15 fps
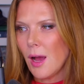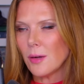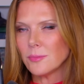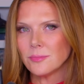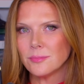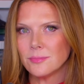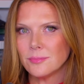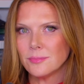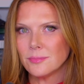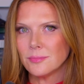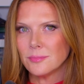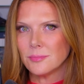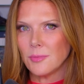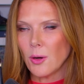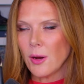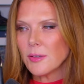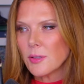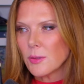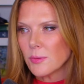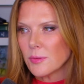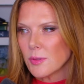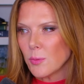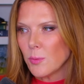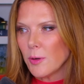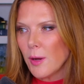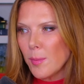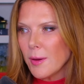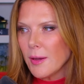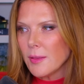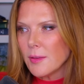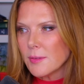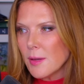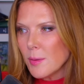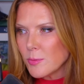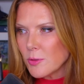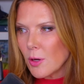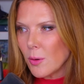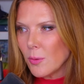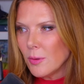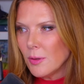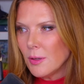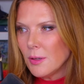No. Okay, so we're not making this up, Joe.